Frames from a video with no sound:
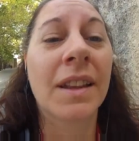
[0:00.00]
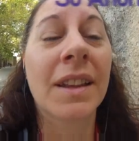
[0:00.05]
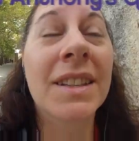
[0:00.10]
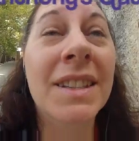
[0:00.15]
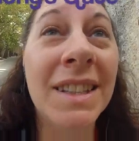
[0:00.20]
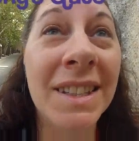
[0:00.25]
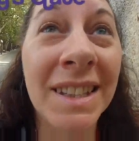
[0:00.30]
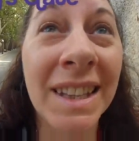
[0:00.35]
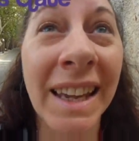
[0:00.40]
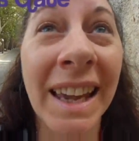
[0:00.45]
This
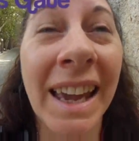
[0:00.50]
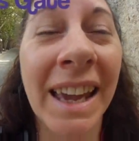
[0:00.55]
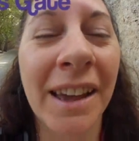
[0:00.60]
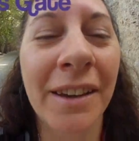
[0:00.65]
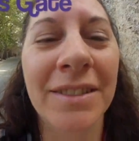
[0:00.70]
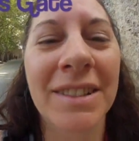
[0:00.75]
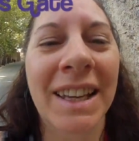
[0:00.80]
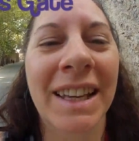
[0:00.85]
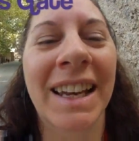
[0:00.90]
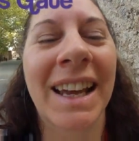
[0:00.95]
is the gate
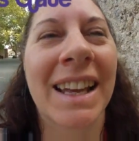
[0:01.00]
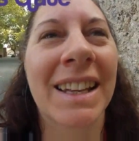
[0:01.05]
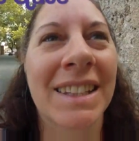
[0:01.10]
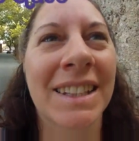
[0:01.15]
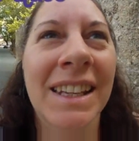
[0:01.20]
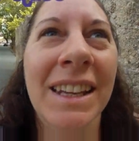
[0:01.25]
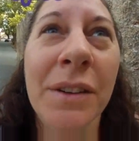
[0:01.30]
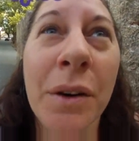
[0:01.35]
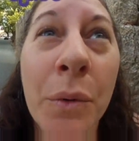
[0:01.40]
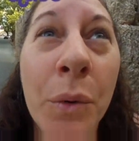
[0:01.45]
of St.
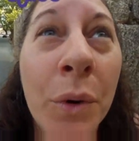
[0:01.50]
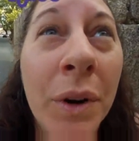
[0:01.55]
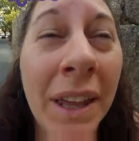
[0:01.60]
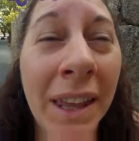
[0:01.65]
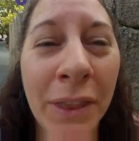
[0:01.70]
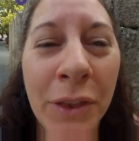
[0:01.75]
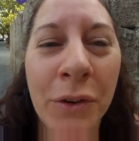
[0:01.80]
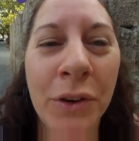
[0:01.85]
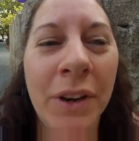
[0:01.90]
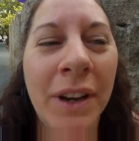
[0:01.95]
Anthony we're
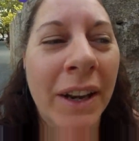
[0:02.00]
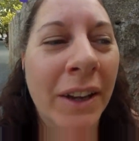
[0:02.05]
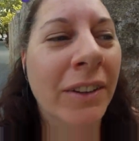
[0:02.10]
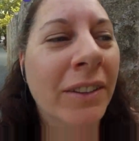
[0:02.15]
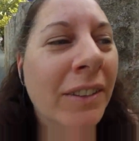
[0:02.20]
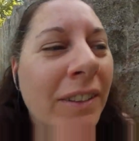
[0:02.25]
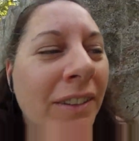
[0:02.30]
walking through now.